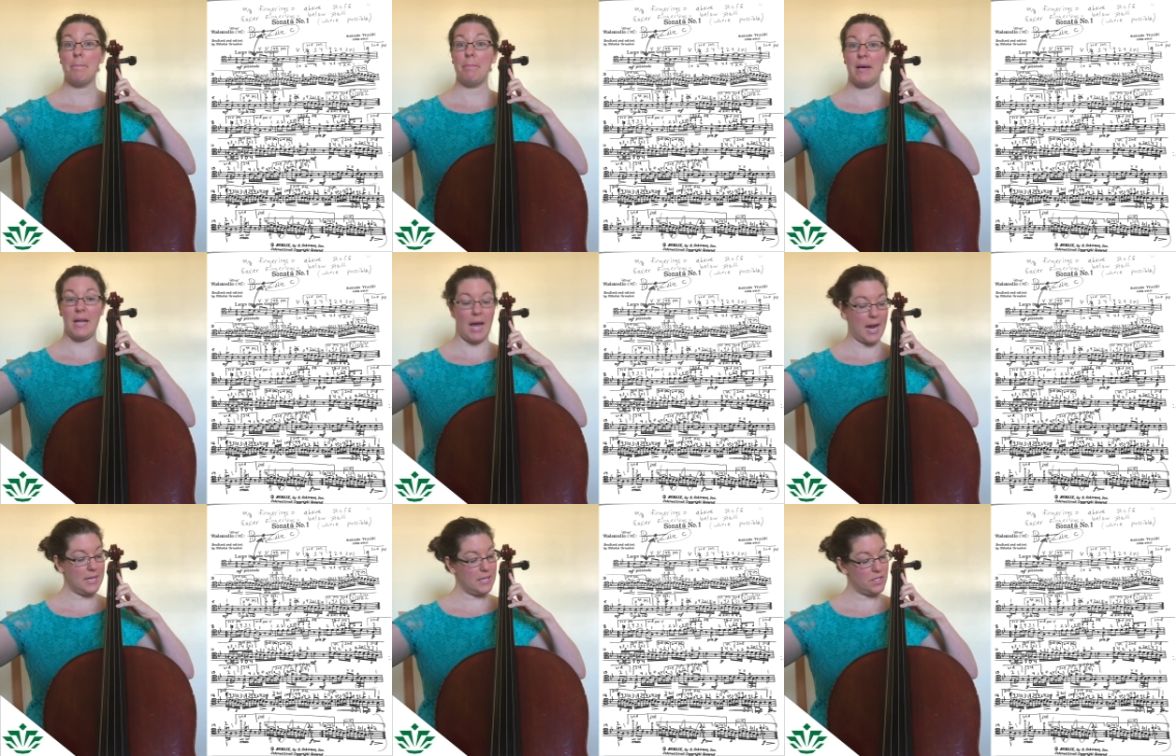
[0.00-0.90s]
but
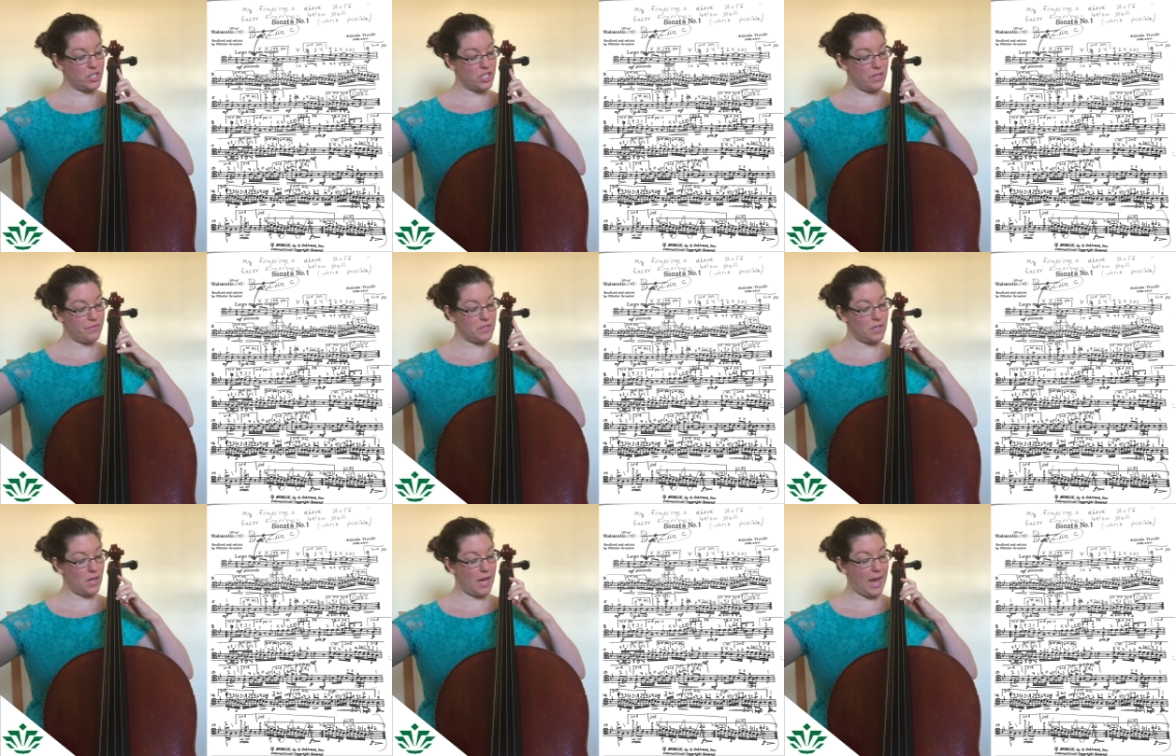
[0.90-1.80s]
I need to shift
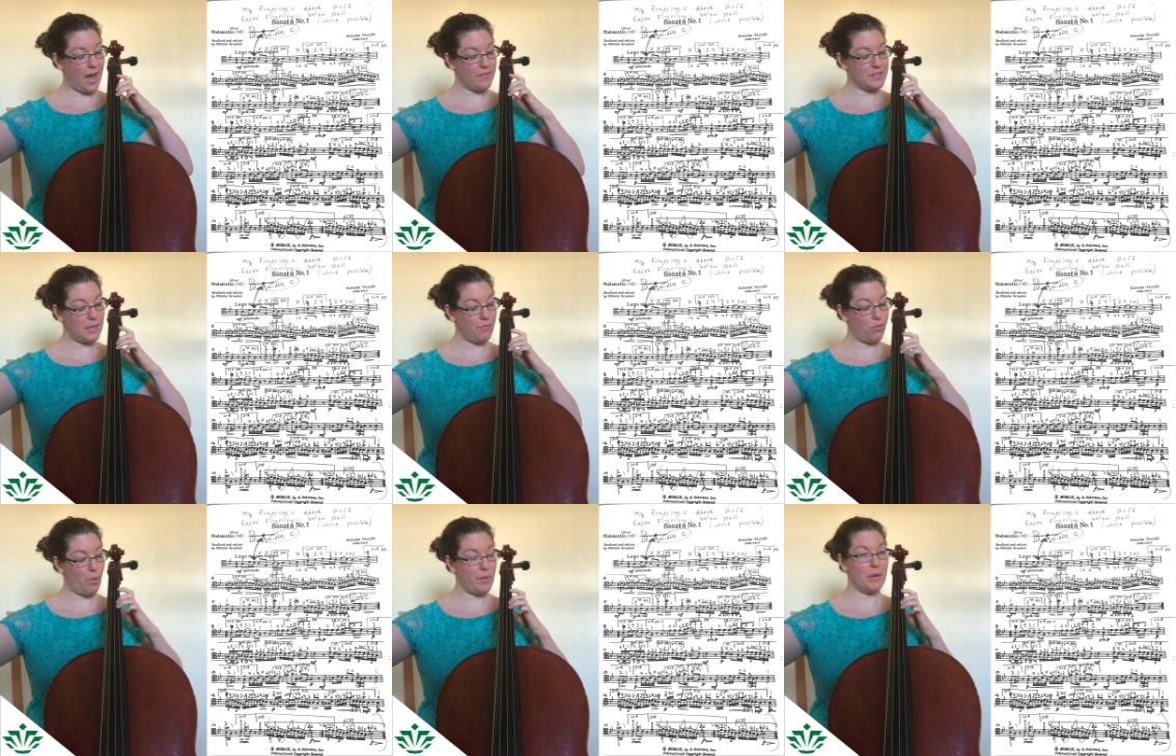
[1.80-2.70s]
a half step
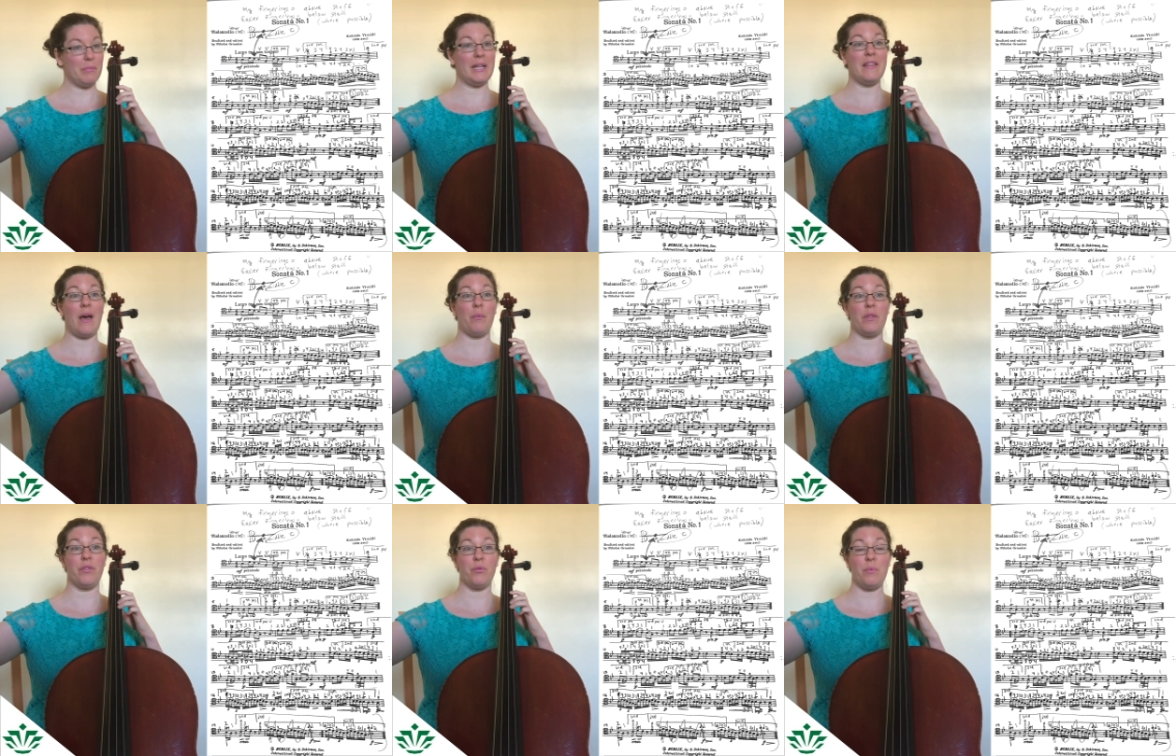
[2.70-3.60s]
forward and play that with
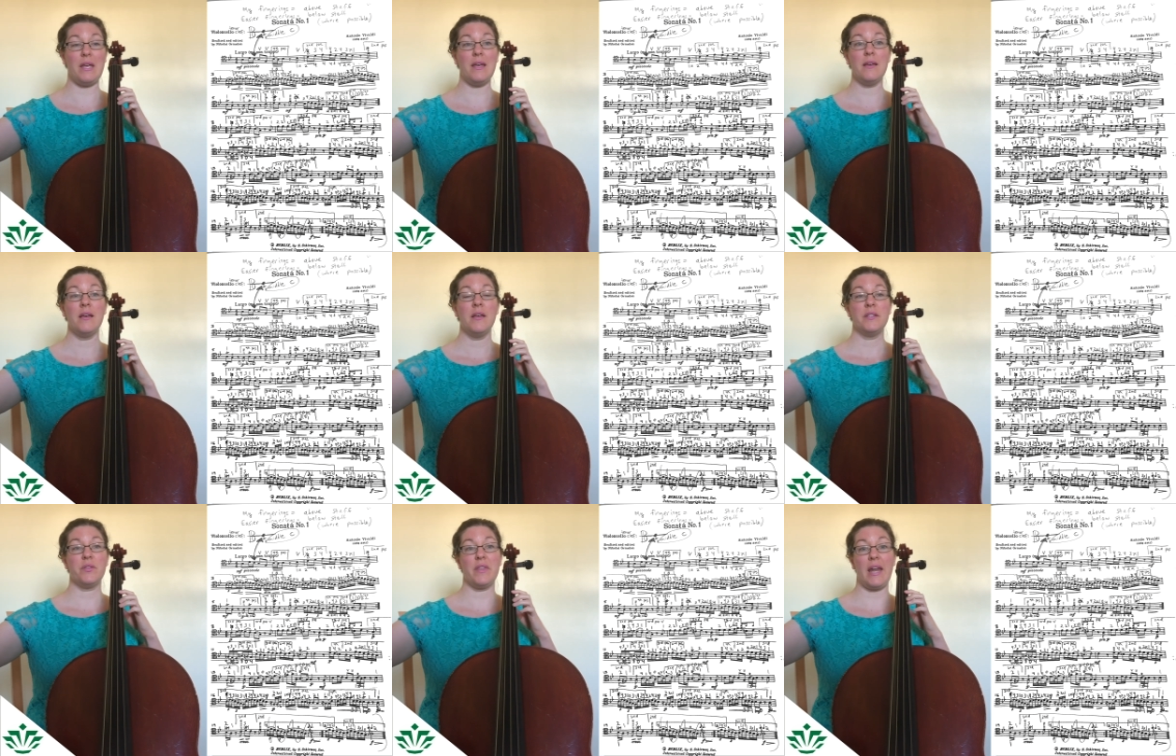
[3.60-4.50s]
3
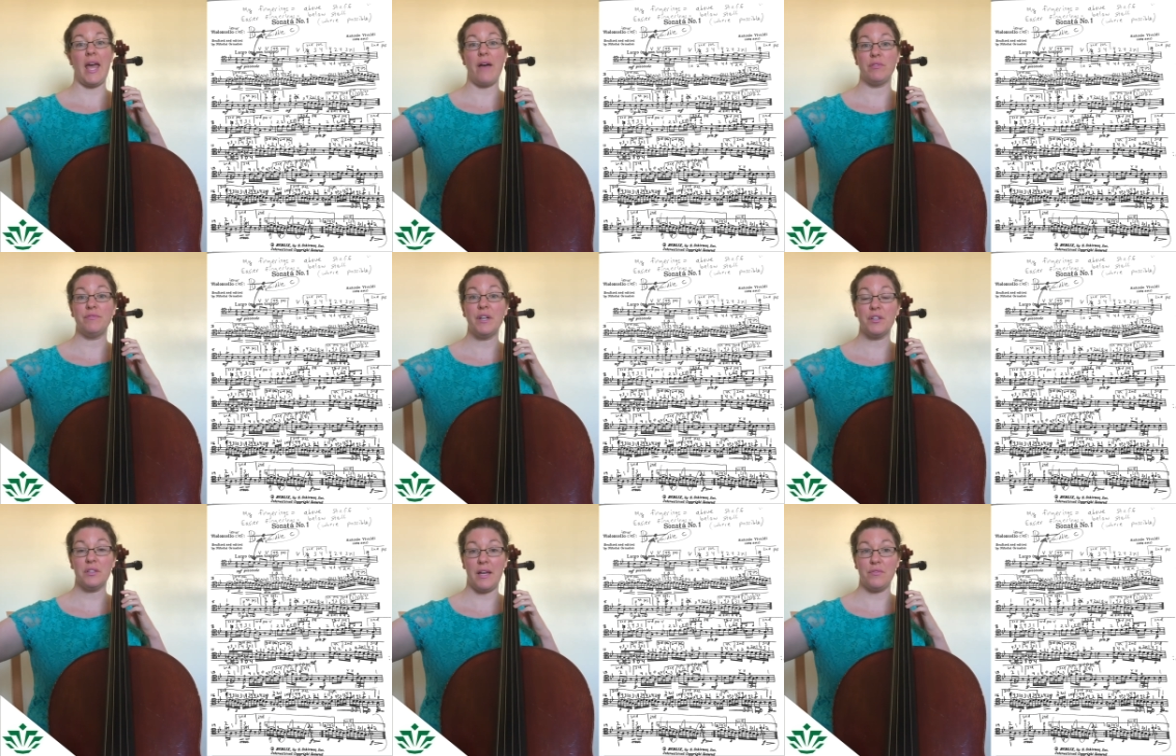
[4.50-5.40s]
so that I have a
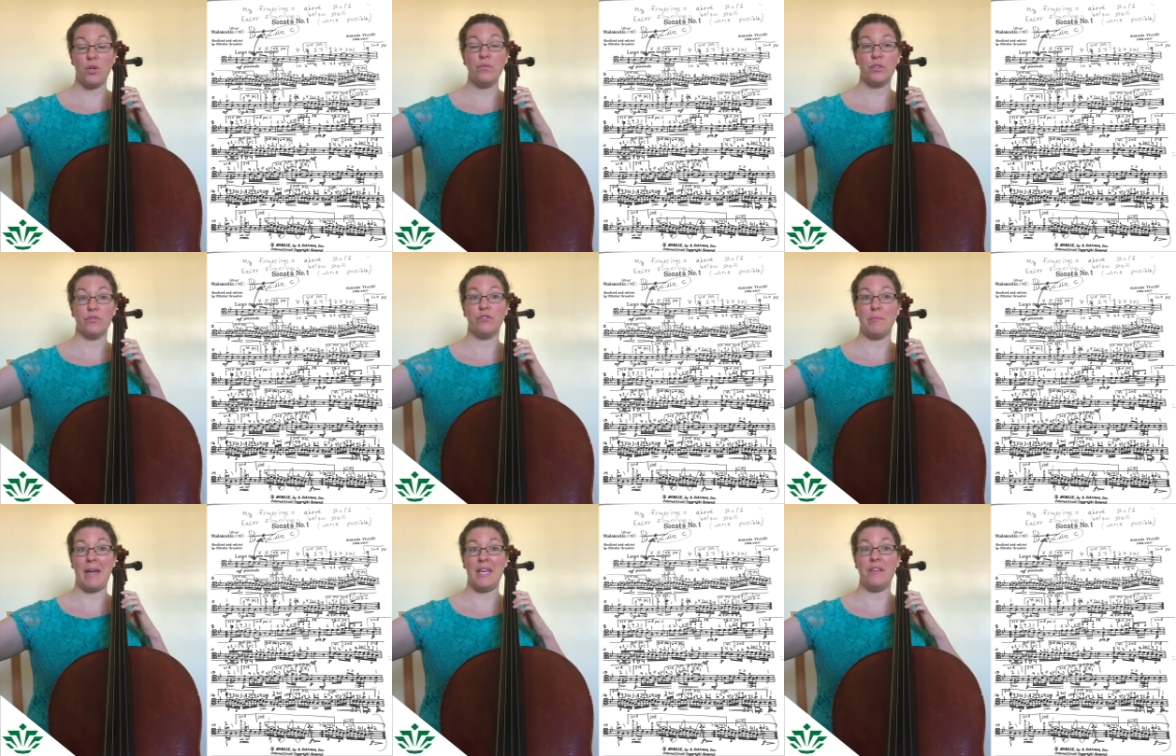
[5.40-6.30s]
finger left over for
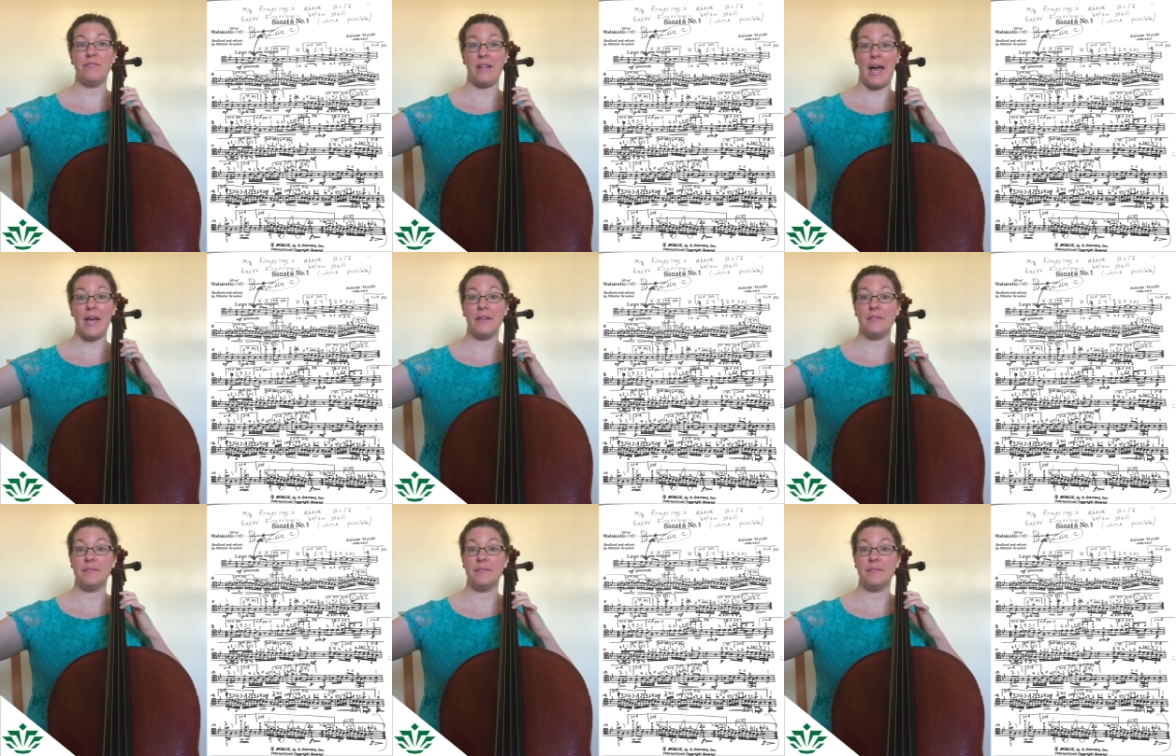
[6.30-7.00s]
my E flat.